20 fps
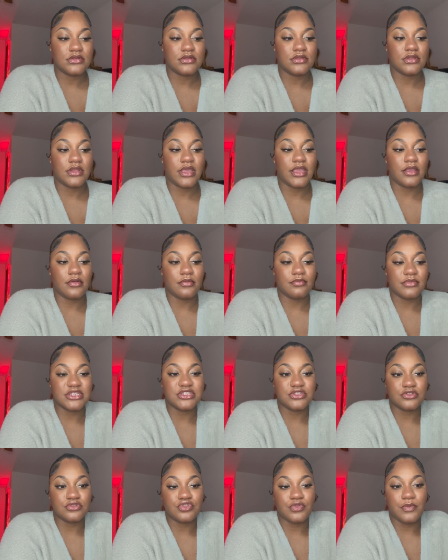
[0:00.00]
like my
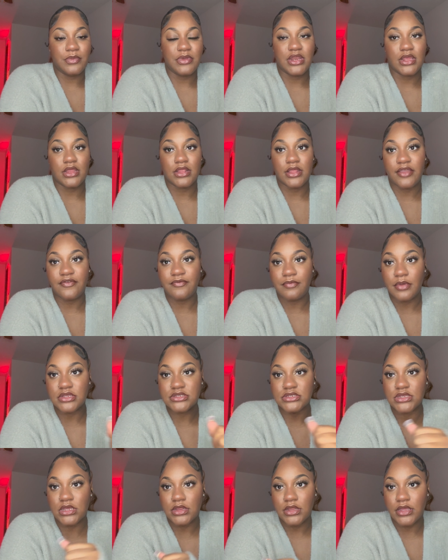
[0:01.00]
social media life
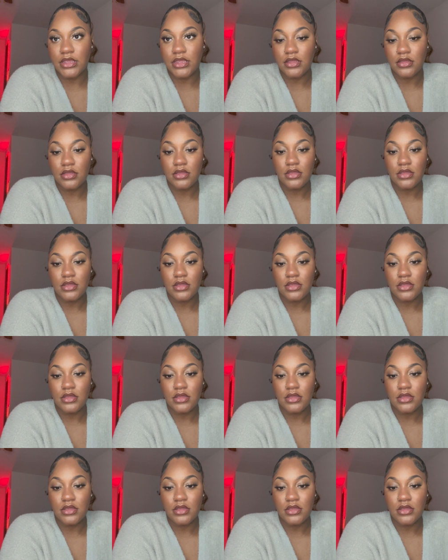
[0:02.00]
basically.